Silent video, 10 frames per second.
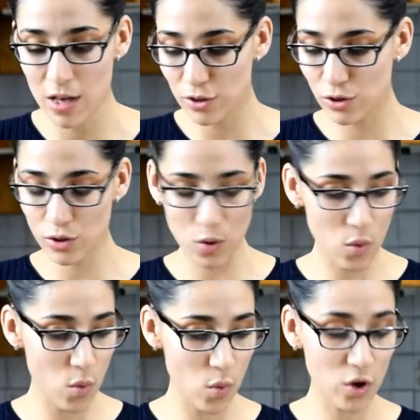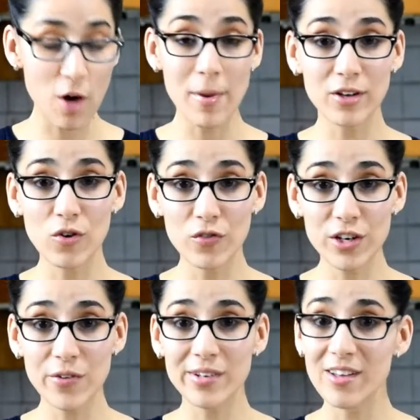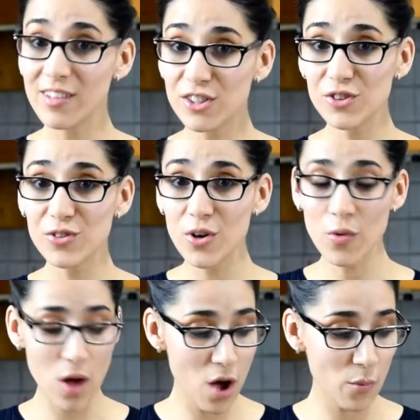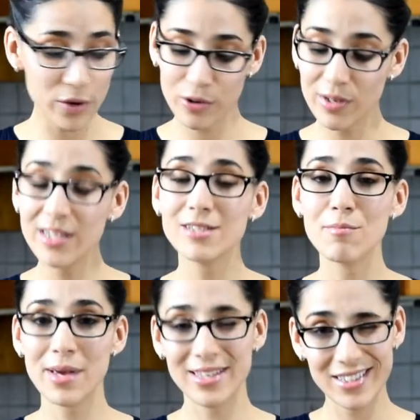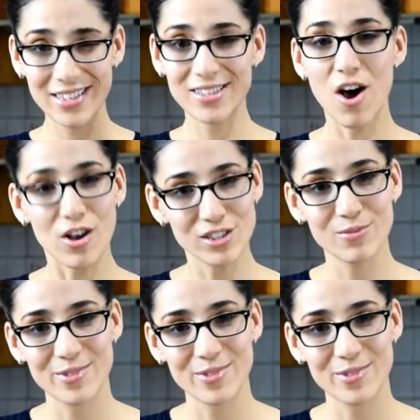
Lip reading: So come on over here and I'll let you know what you need to make this awesome